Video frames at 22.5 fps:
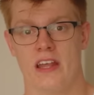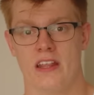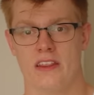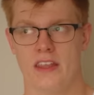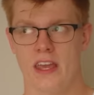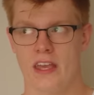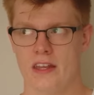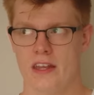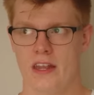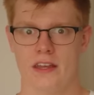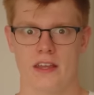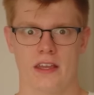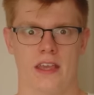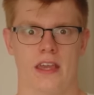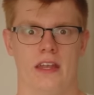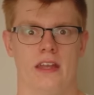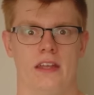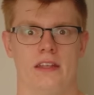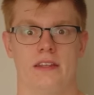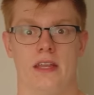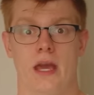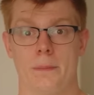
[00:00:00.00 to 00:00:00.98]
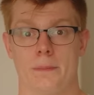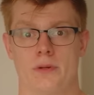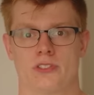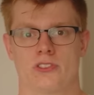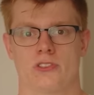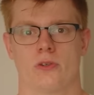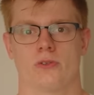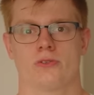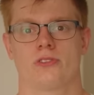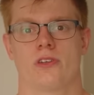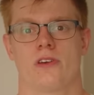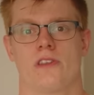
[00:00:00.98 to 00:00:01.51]
they dedicated an
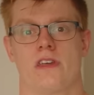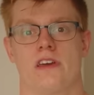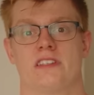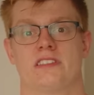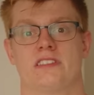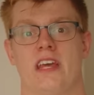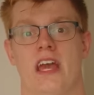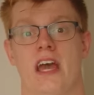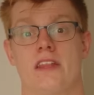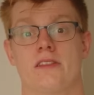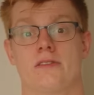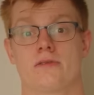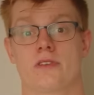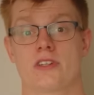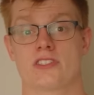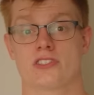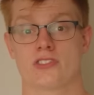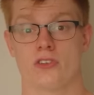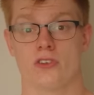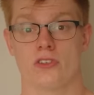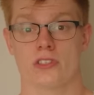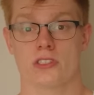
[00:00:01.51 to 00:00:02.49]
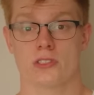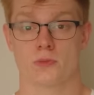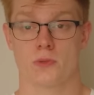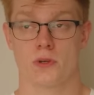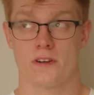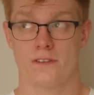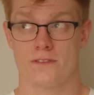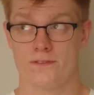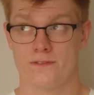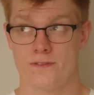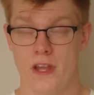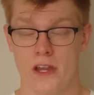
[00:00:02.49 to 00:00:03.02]
episode to this and the results were
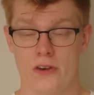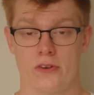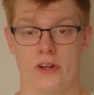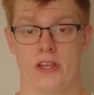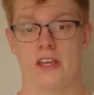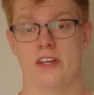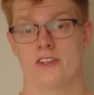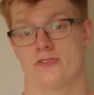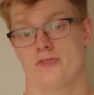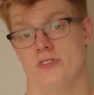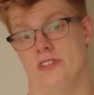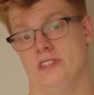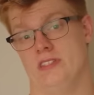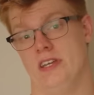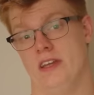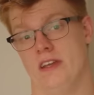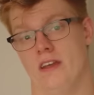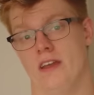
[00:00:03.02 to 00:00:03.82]
very interesting.